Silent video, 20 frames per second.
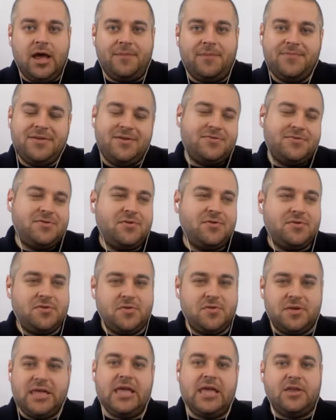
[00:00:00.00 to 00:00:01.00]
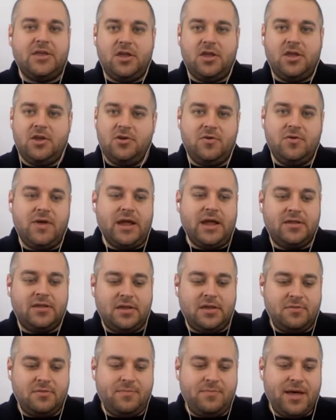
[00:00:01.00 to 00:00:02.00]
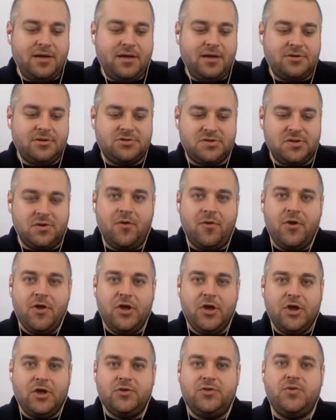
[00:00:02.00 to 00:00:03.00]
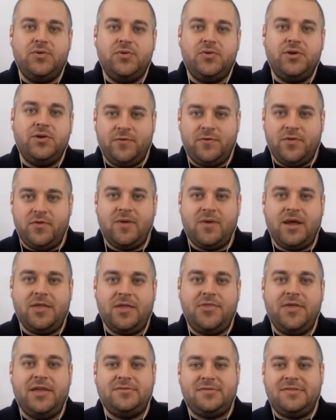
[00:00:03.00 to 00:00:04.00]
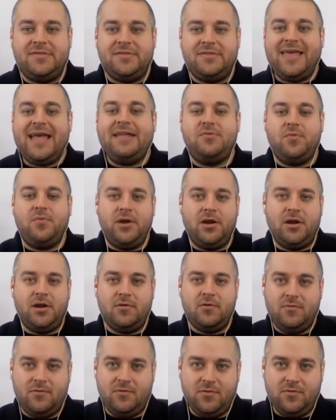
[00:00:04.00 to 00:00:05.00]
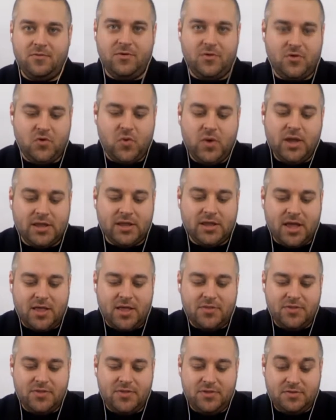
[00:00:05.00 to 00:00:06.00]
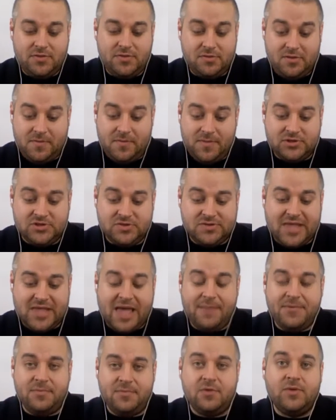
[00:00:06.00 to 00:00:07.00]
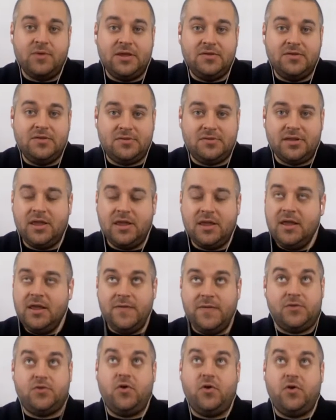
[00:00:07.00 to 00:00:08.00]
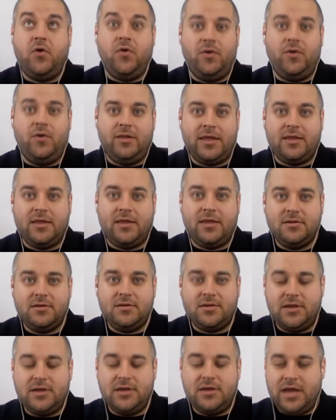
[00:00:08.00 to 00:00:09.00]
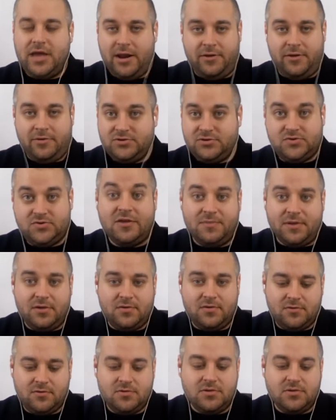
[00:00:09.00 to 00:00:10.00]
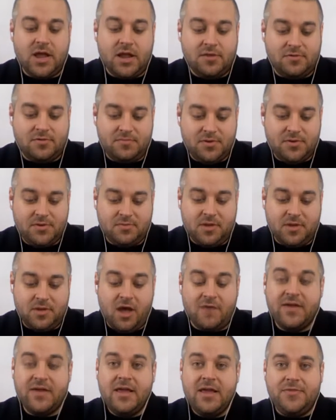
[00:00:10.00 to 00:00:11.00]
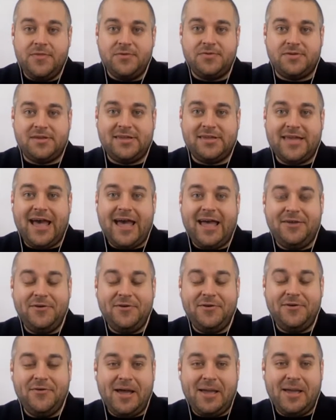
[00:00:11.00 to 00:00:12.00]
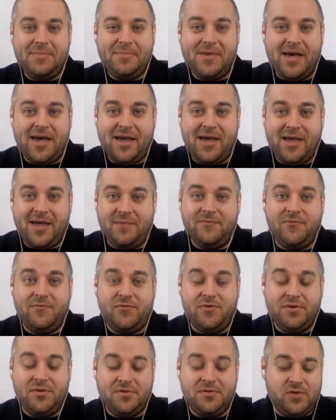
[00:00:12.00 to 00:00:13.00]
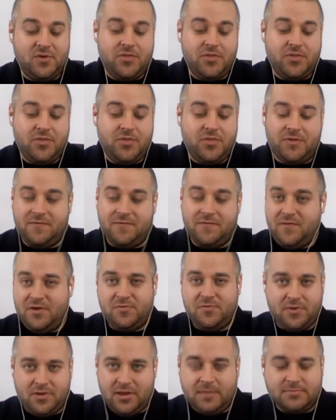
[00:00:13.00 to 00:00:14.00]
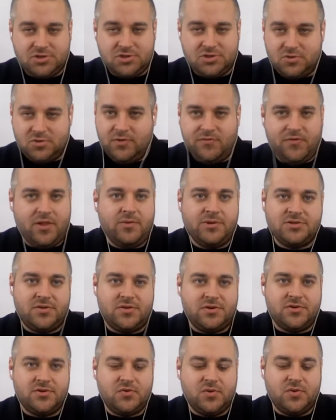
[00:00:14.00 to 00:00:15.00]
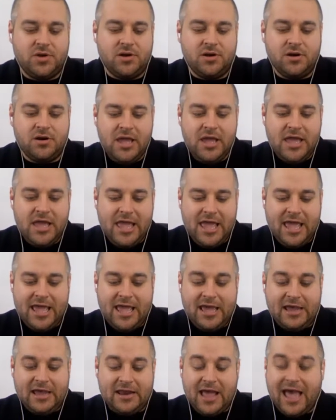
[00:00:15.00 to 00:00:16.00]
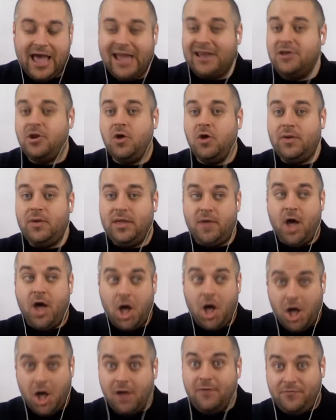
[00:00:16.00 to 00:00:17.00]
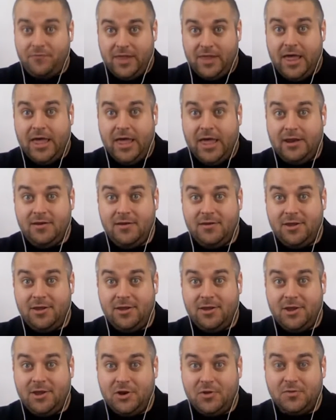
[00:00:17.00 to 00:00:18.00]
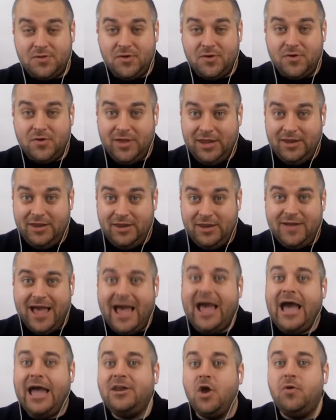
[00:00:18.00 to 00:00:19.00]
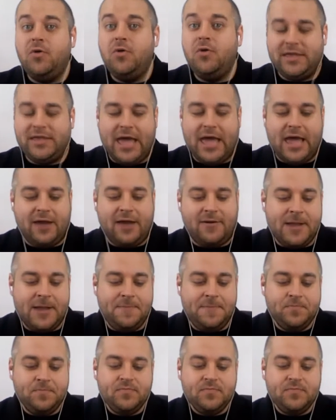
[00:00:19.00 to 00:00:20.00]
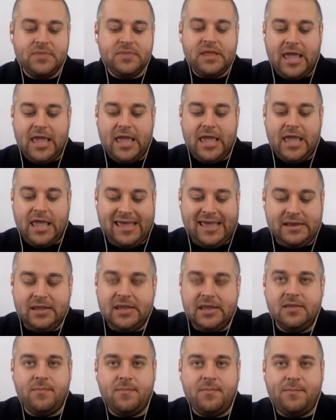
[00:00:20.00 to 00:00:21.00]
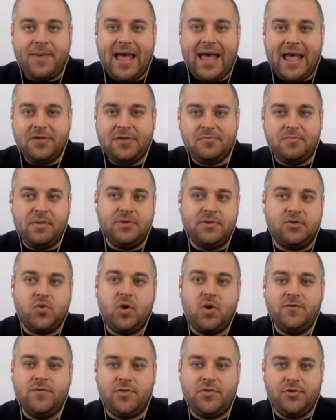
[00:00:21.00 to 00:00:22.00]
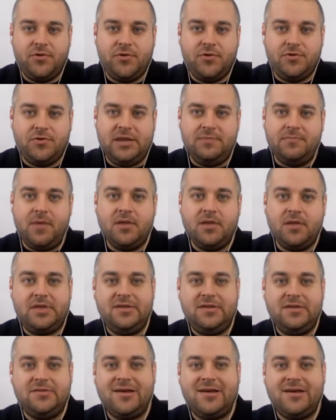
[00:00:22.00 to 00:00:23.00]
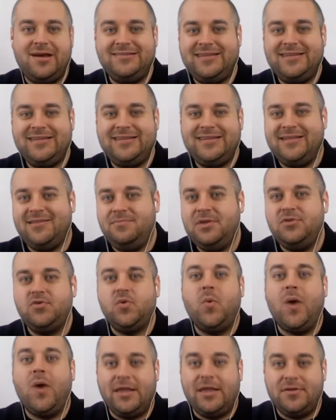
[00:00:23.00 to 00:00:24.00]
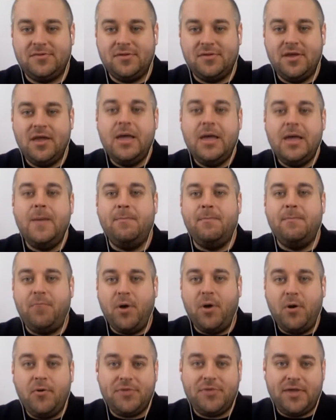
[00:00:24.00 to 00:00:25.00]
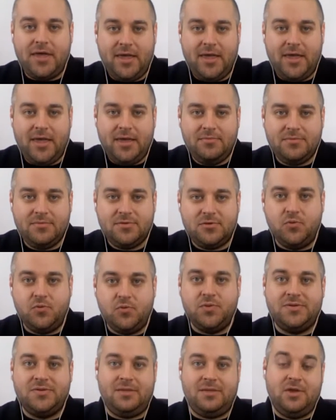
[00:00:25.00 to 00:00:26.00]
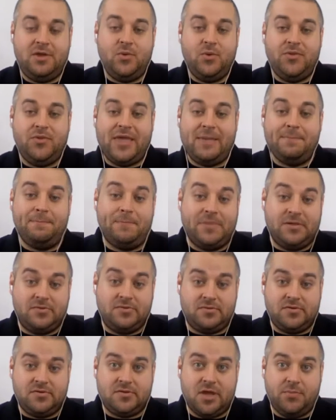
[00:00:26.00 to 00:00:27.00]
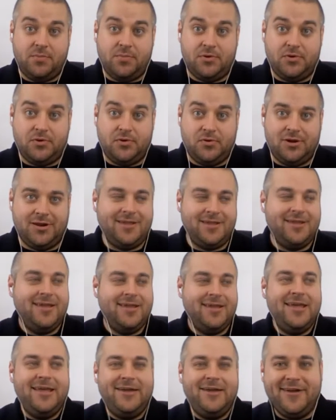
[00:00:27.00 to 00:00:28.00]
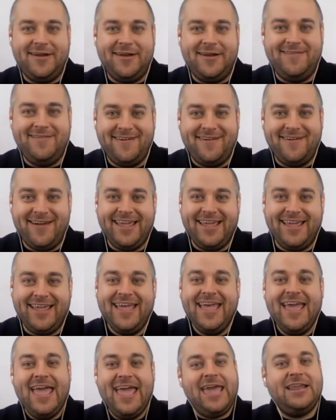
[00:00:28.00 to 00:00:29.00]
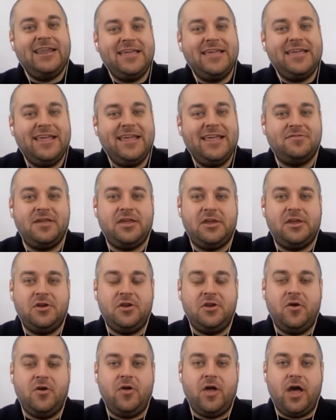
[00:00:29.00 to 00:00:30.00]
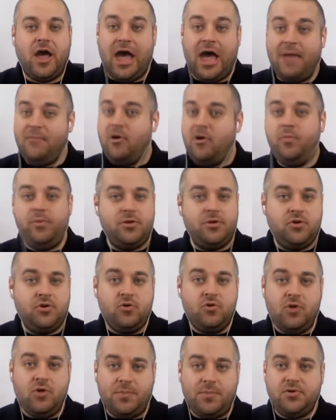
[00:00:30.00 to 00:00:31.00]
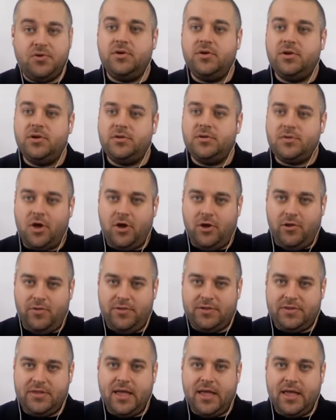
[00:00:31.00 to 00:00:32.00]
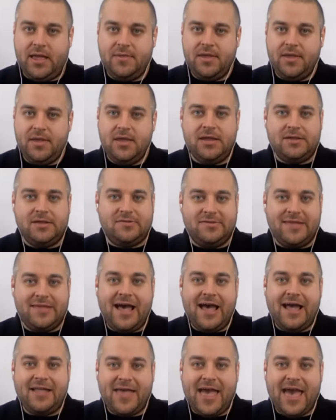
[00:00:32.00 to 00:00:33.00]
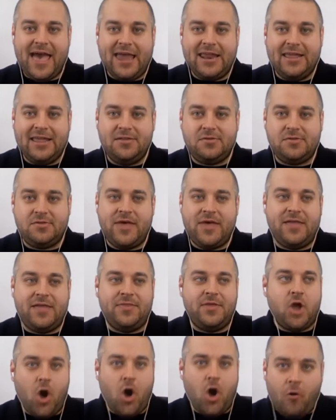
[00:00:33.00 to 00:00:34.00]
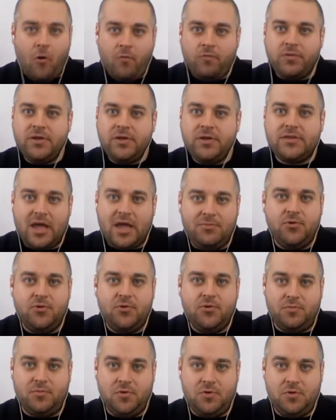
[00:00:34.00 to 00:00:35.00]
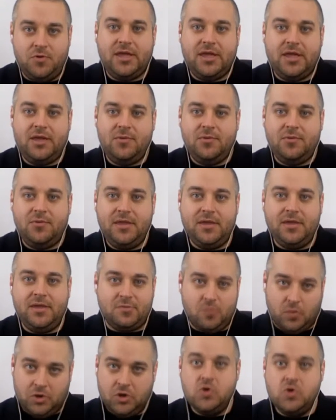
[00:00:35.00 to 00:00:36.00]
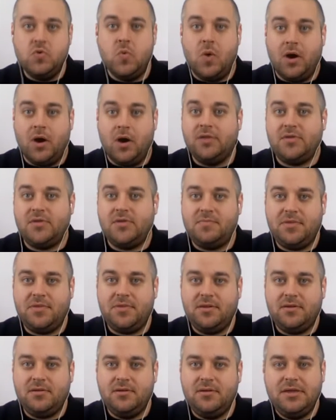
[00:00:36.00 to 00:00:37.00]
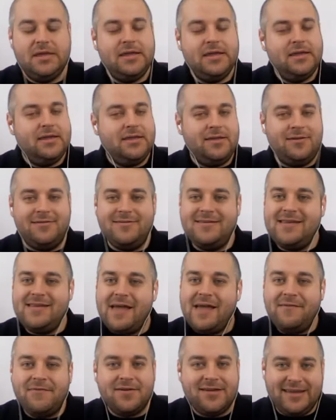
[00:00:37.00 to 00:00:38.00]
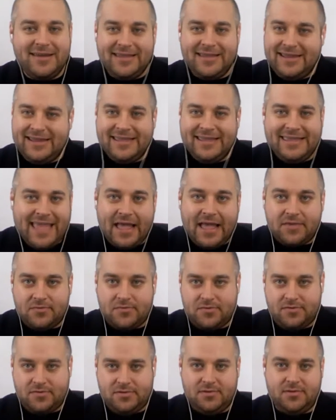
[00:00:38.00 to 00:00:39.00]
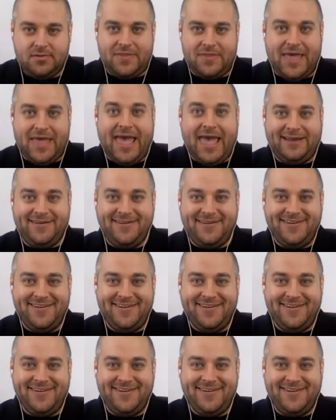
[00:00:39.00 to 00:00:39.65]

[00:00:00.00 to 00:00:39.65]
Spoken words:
You know, so again, you're right. It's about just, you know, doing it for the right things, and that's where, real quick, this is something that just happened to me recently that totally, like, I don't know, just drives me nuts and pisses me off. There's a guy who I'm friends with on Facebook. I'm sure we follow each other on Twitter, and I know him offline. You know, so, you know, I know the guy, right? And in the past maybe 12 or 13 months, he has contacted me twice, both times to present me with a business opportunity, right? And again, it's like, you know, I'm open to new opportunities all the time. It's not that. It's that the only time you communicate with me is when you want something. You're never going to get a yes to that.